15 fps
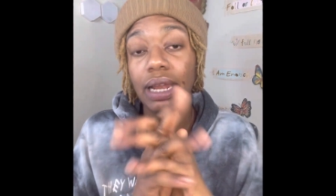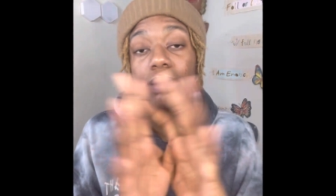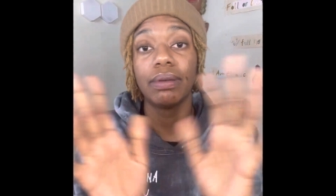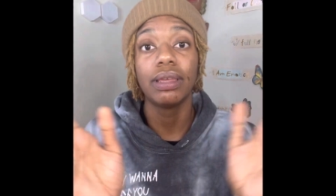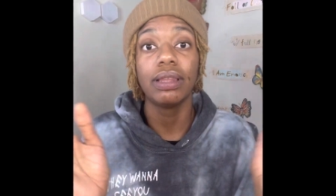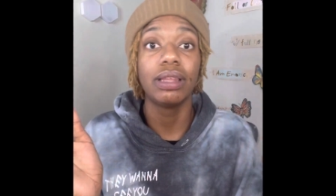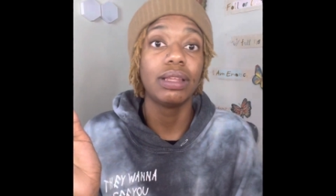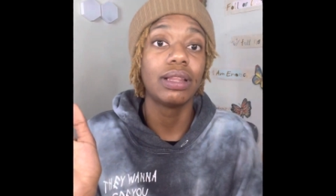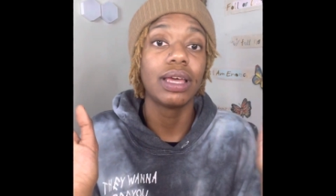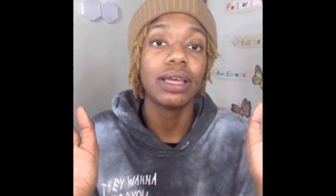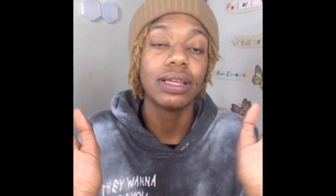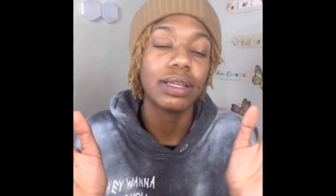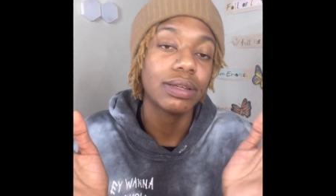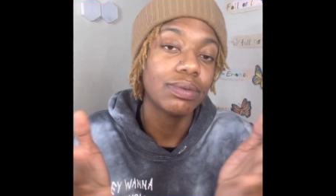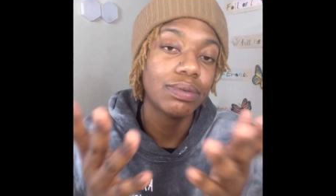I am
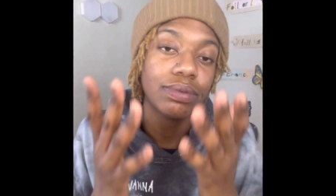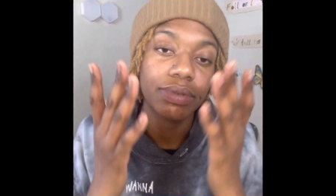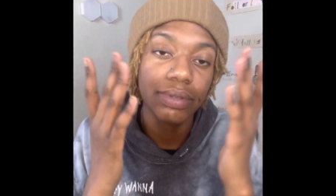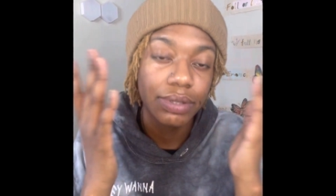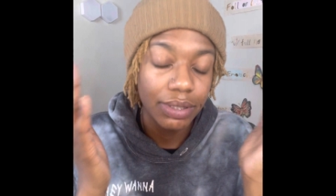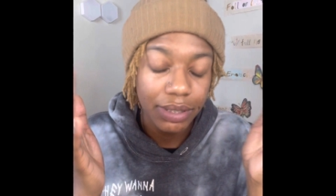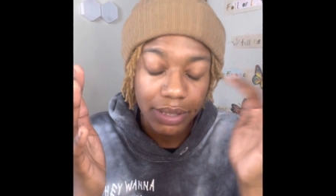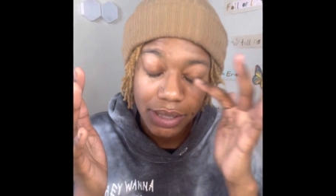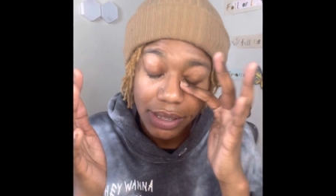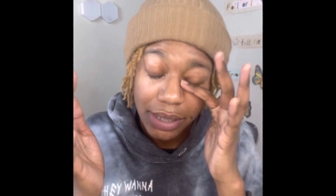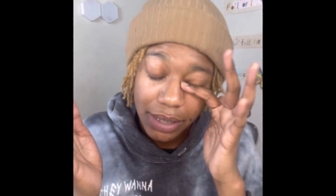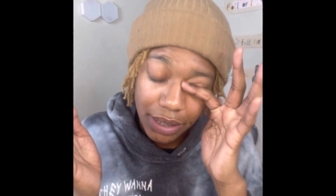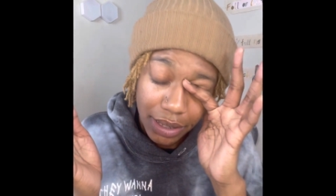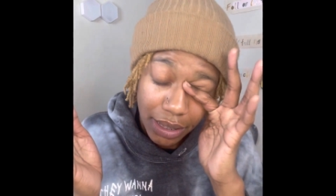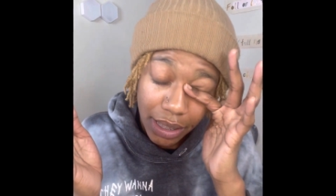like it's
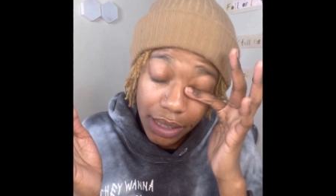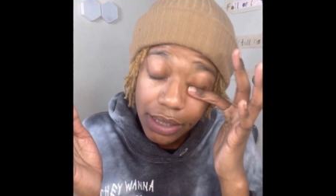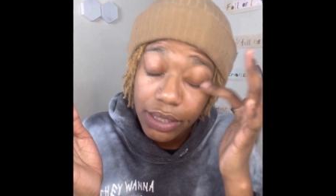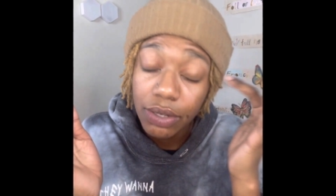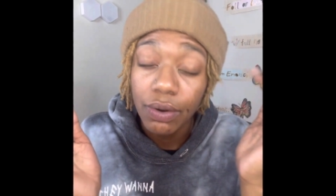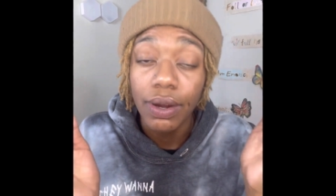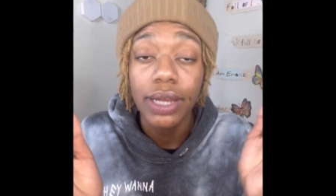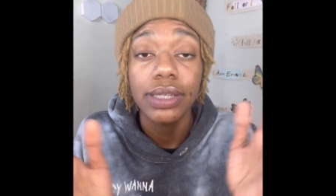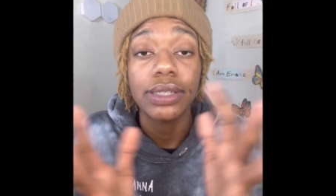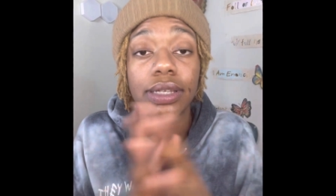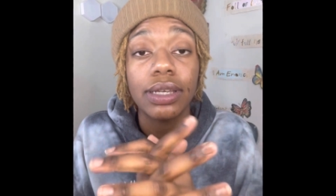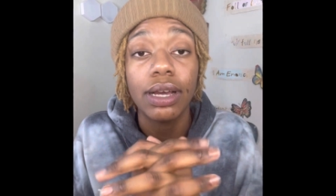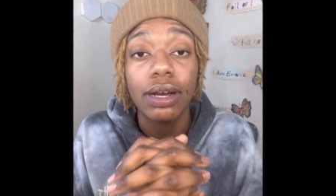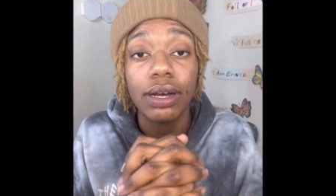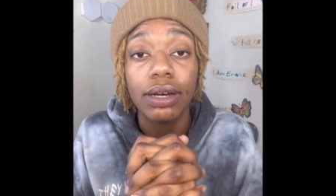just it's crazy,
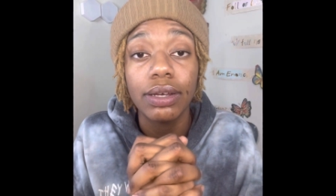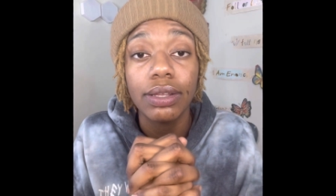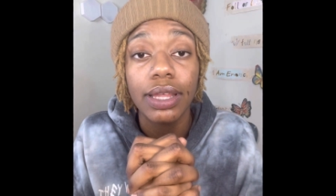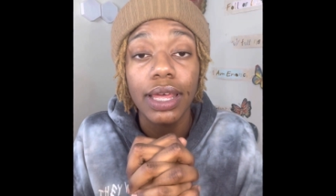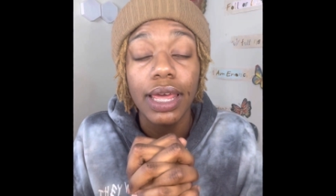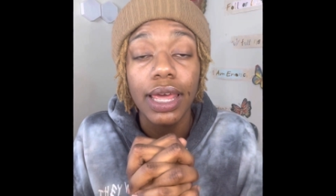y'all.